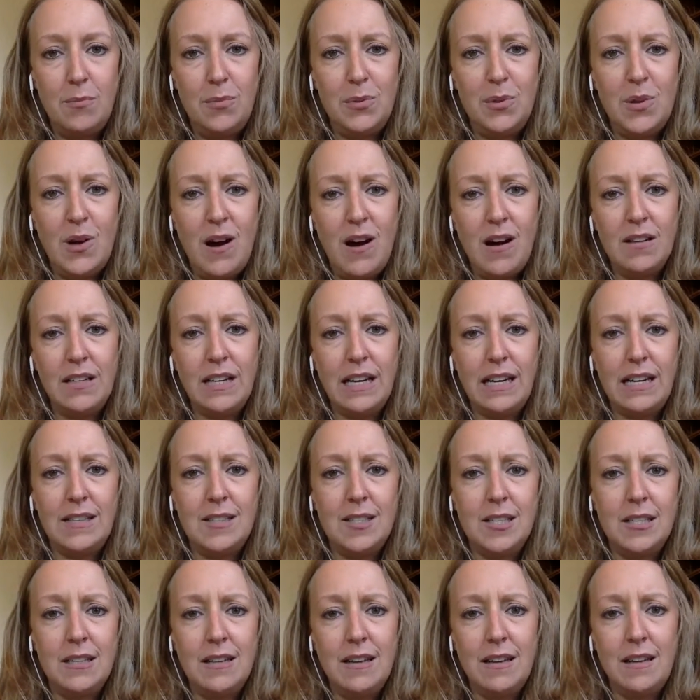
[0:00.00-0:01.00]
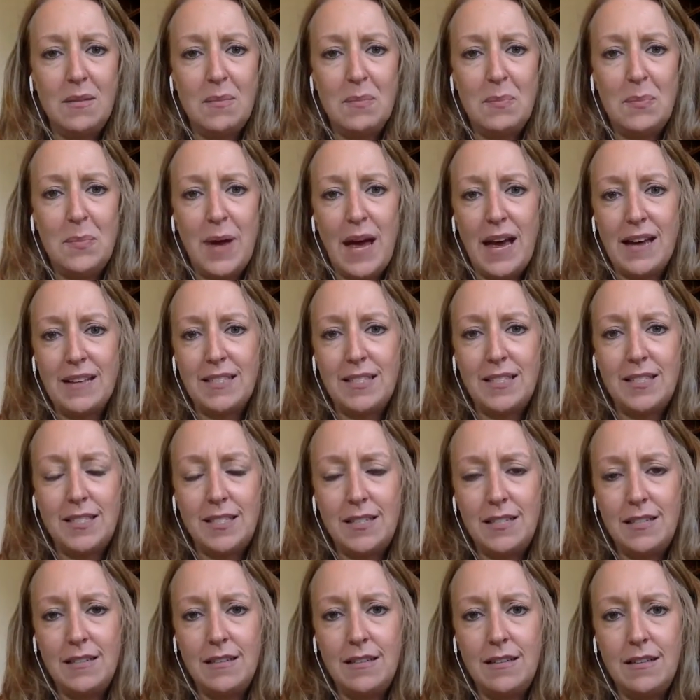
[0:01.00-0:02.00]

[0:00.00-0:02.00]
blog isn't the best